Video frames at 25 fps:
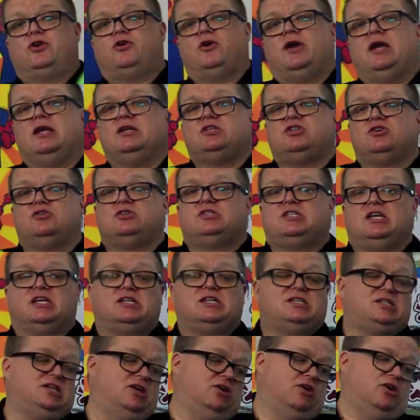green
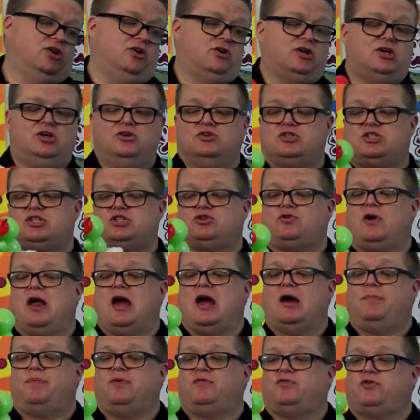260, or you can use
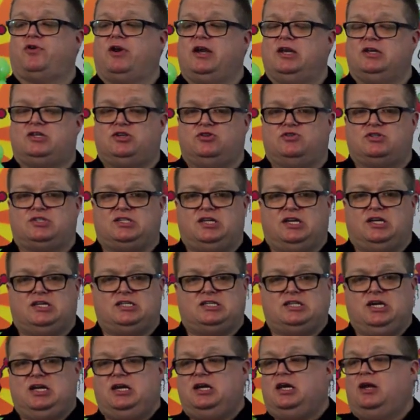scrap of green
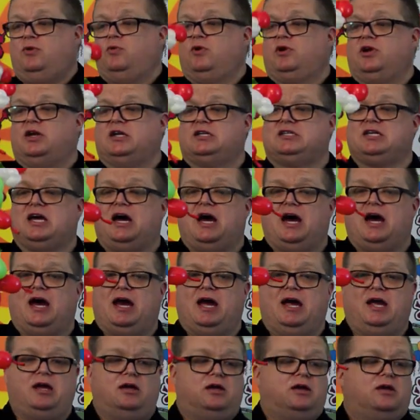260, and we're going to
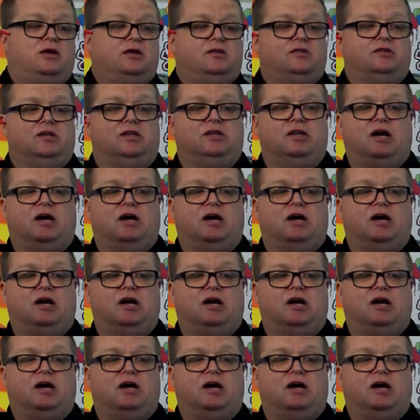tie the